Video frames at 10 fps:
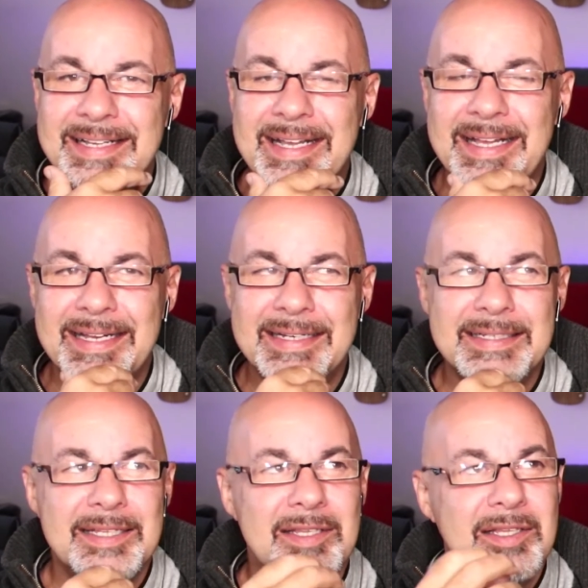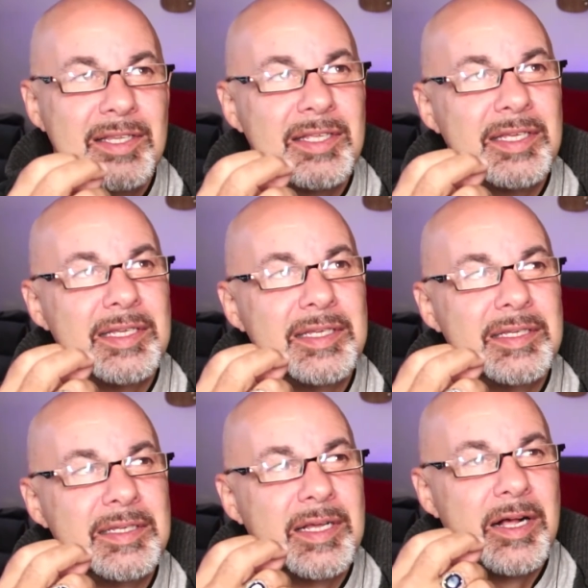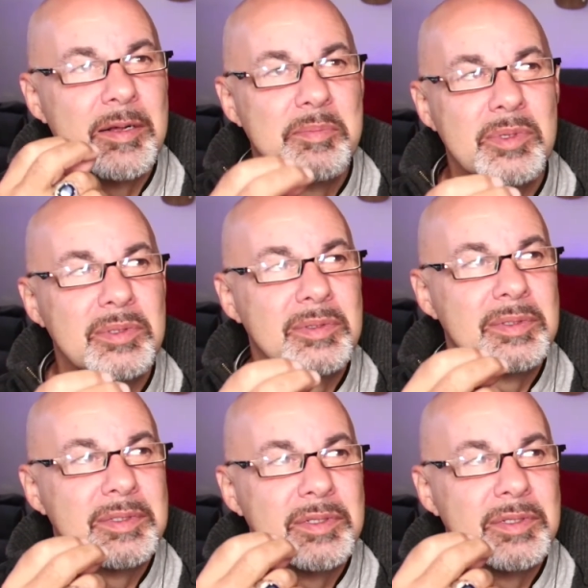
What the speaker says: And the humble